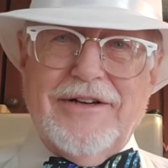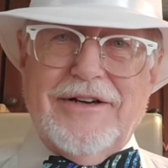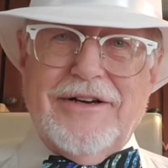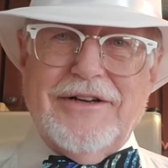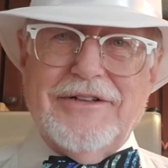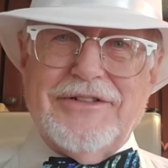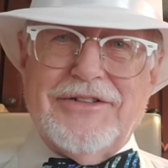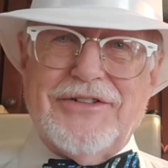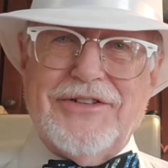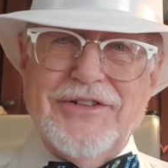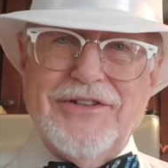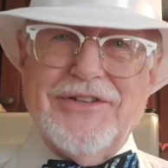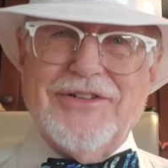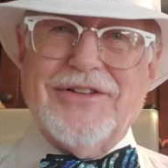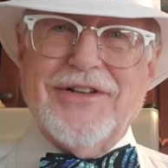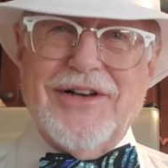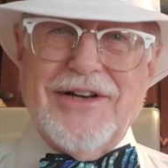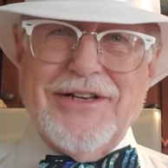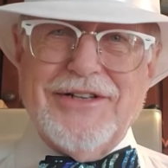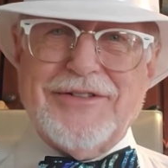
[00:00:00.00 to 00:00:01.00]
And she
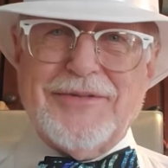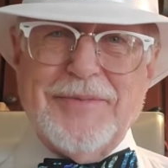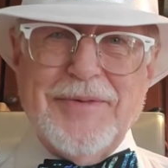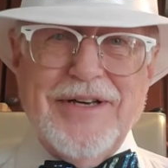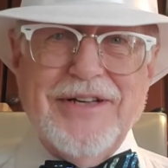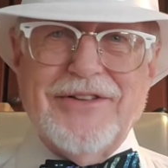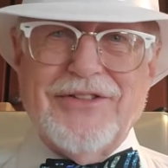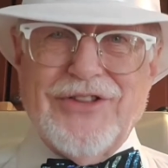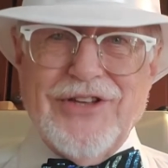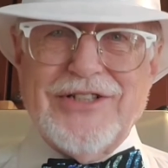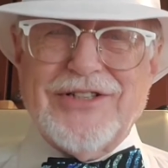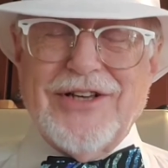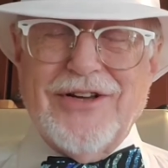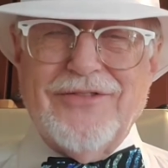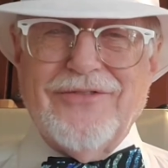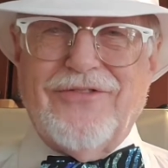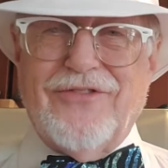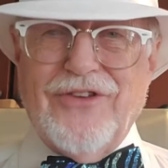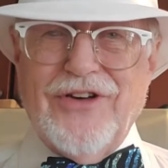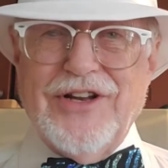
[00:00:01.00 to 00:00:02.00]
likes me and thinks
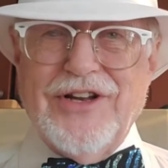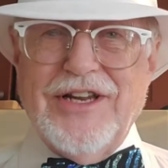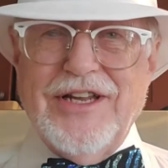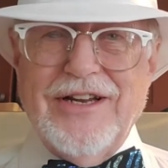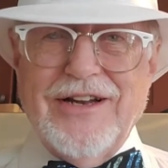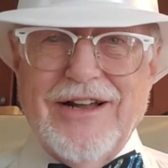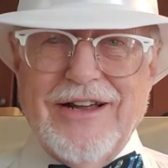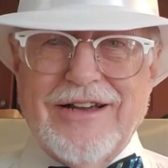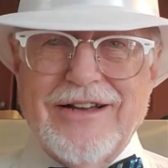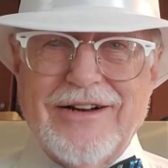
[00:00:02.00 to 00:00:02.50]
I'm funny, and I can